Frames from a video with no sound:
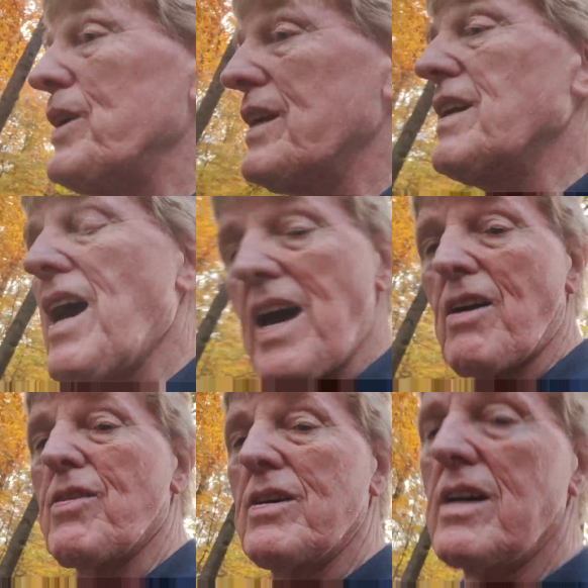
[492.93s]
we didn't
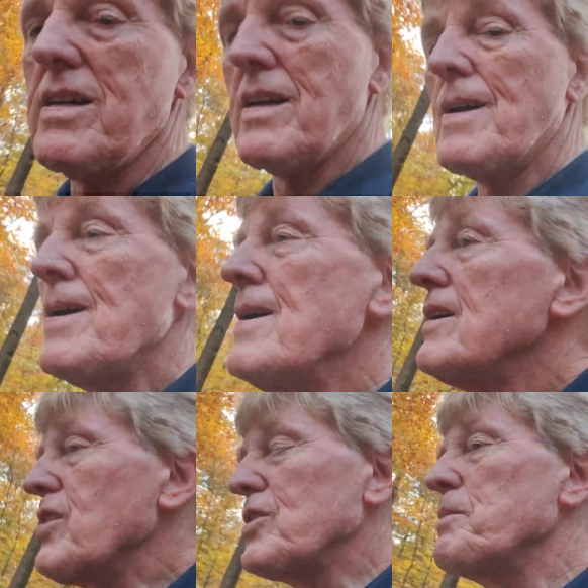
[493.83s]
have
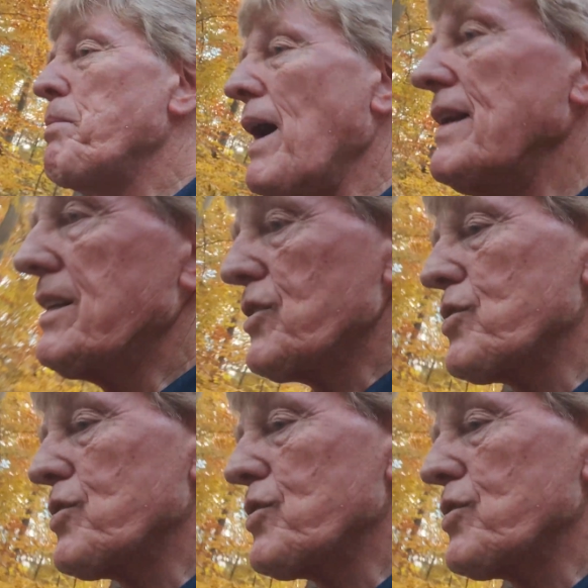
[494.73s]
such abiding